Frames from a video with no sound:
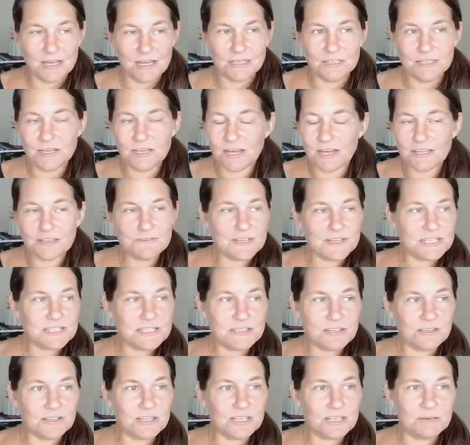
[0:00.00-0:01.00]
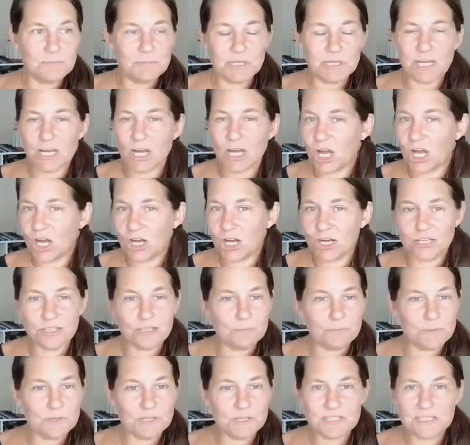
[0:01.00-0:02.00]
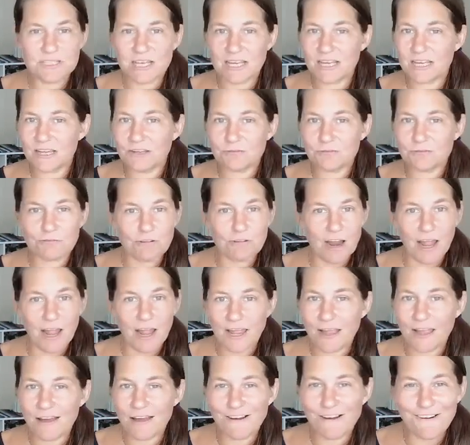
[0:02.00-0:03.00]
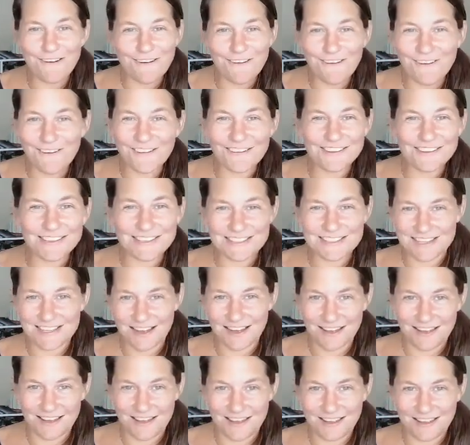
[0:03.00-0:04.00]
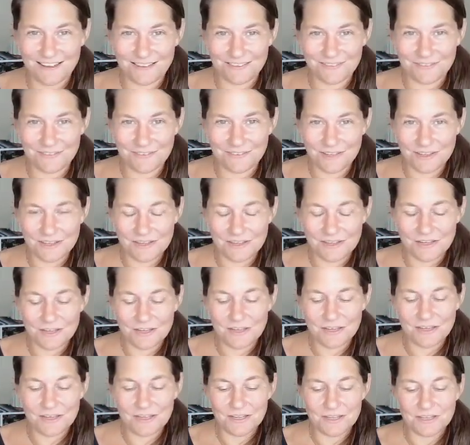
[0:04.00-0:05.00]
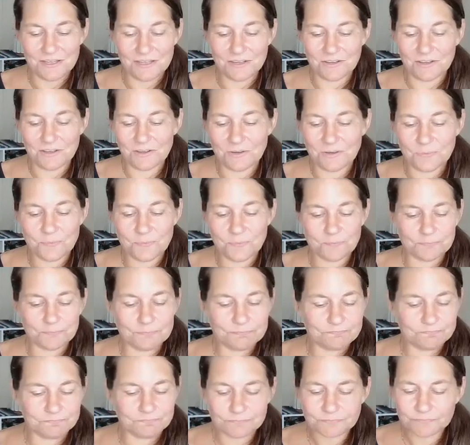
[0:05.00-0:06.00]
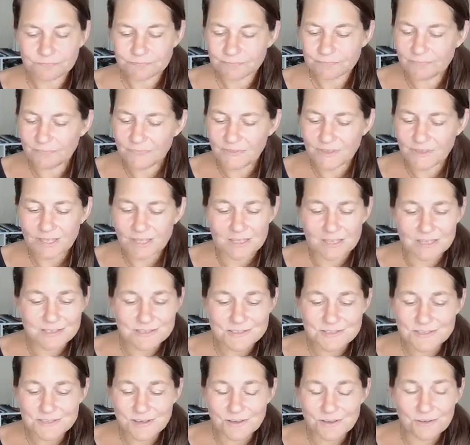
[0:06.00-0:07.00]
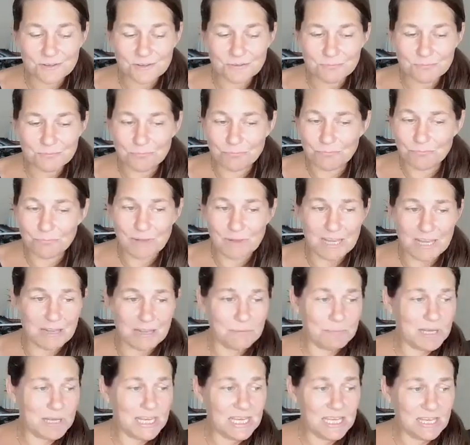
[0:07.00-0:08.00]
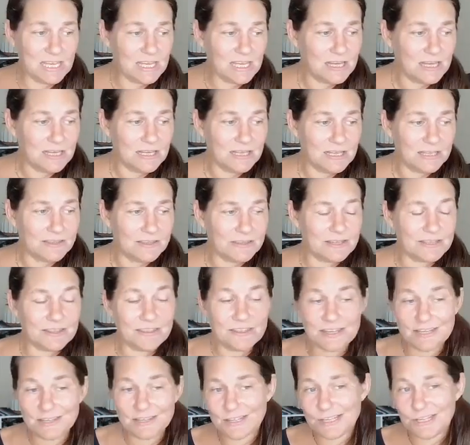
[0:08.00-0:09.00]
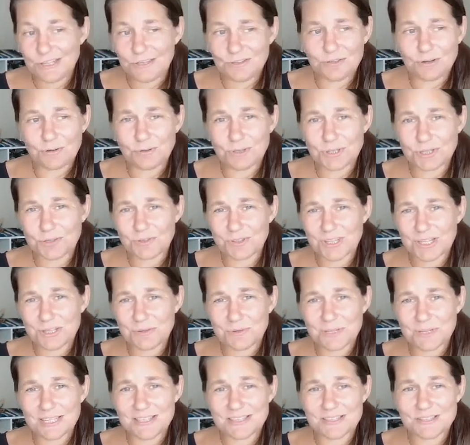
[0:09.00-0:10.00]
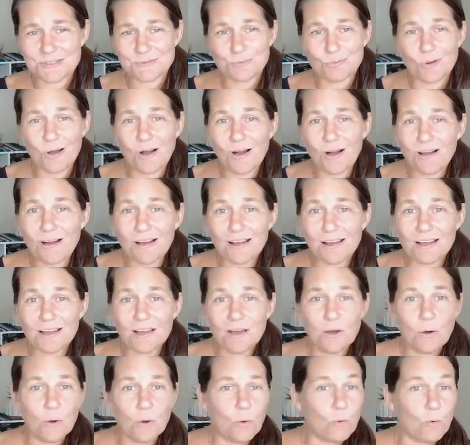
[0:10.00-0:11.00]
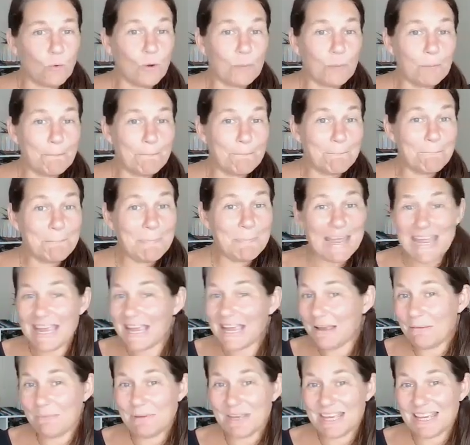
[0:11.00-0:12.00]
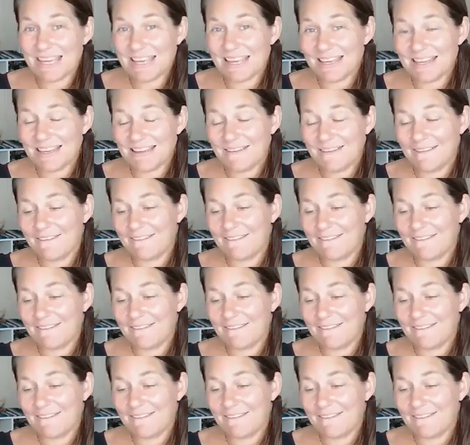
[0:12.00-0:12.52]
None of us are going to be 100% right all the time, you know? So maybe the thing that you don't agree with is wrong, or maybe